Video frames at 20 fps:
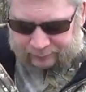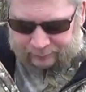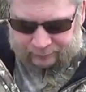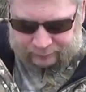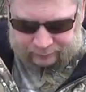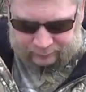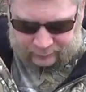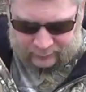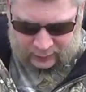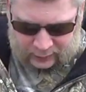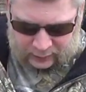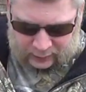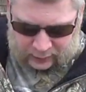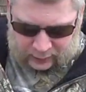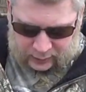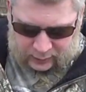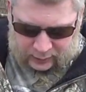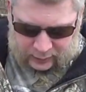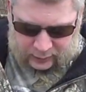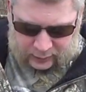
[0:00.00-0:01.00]

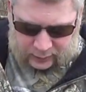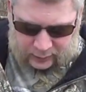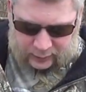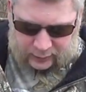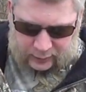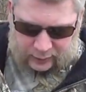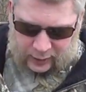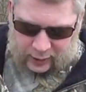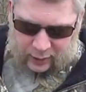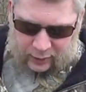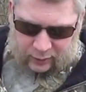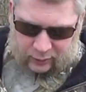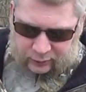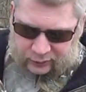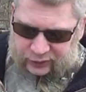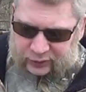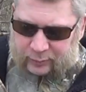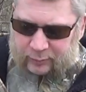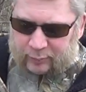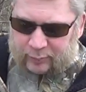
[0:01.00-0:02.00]
I don't know,
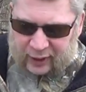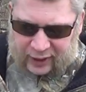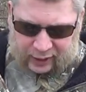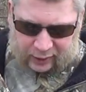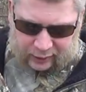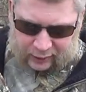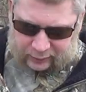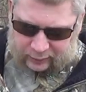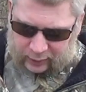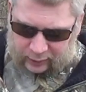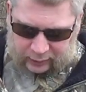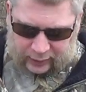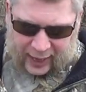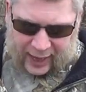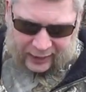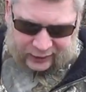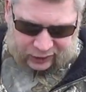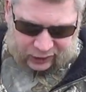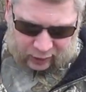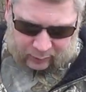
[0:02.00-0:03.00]
some big
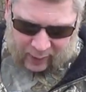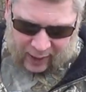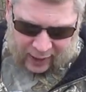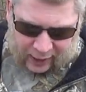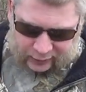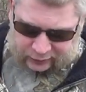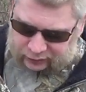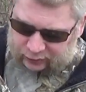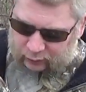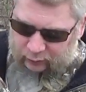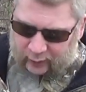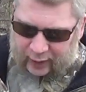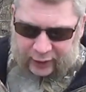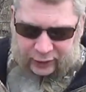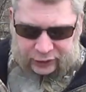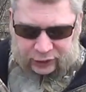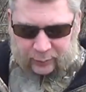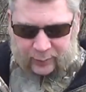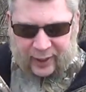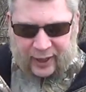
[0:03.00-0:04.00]
elastic bands or
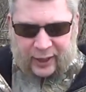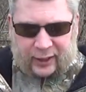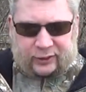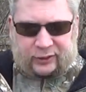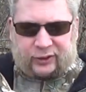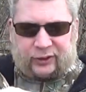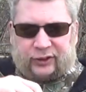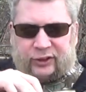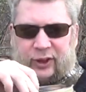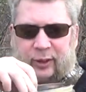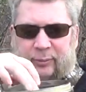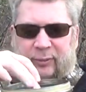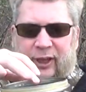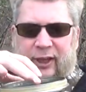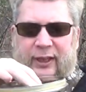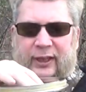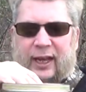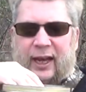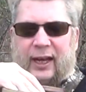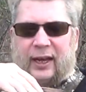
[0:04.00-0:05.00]
Ranger bands or something
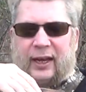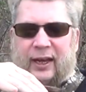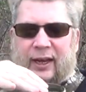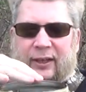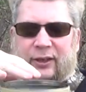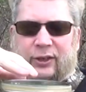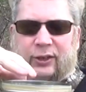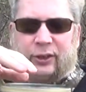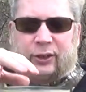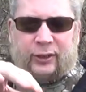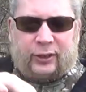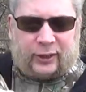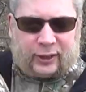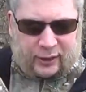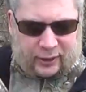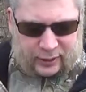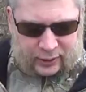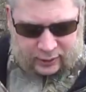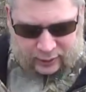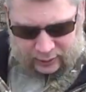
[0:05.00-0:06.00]
like that, I could,
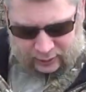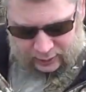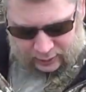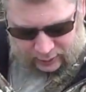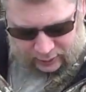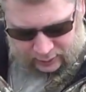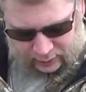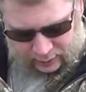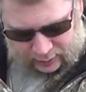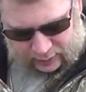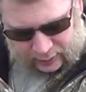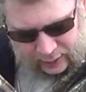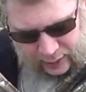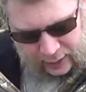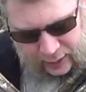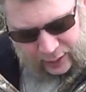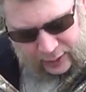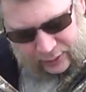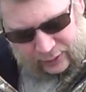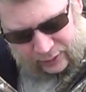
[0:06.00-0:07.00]
how
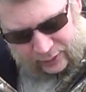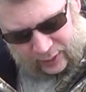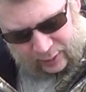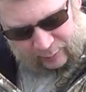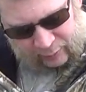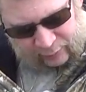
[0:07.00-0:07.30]
did I do that